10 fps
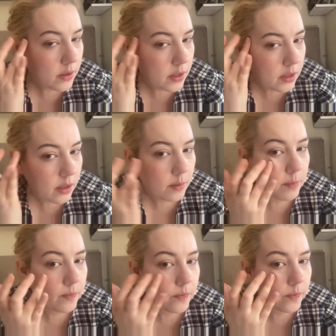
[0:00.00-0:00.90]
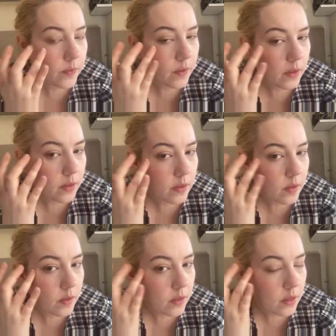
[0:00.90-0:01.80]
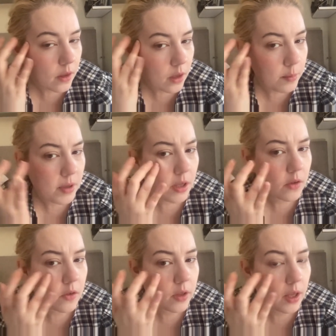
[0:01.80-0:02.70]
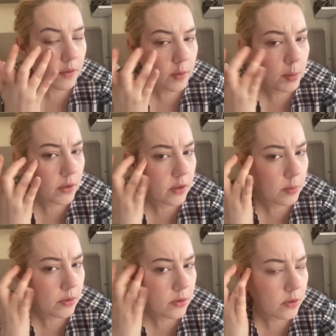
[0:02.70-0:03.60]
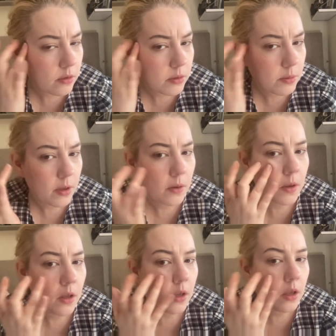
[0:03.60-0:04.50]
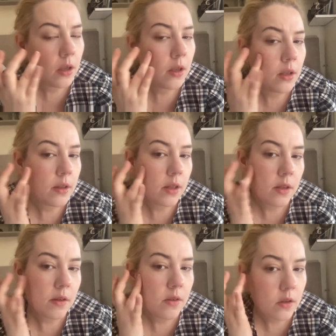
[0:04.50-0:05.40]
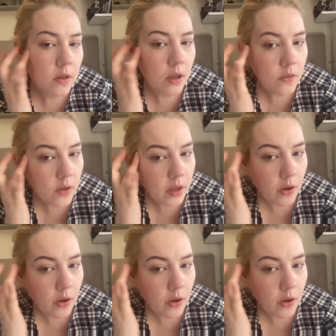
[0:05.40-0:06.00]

Yeah. I may actually have the putty bronzer as well. This is just the underlay.